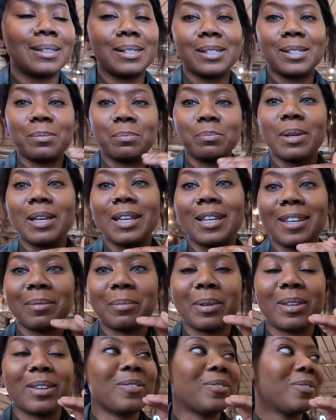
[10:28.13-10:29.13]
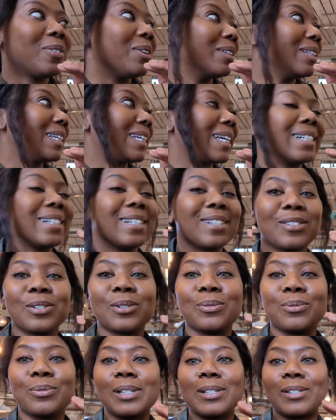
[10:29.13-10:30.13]
is making me feel like I need
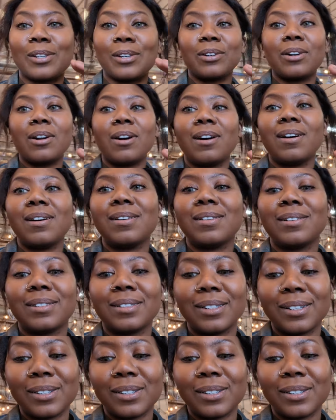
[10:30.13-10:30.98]
to risk it all.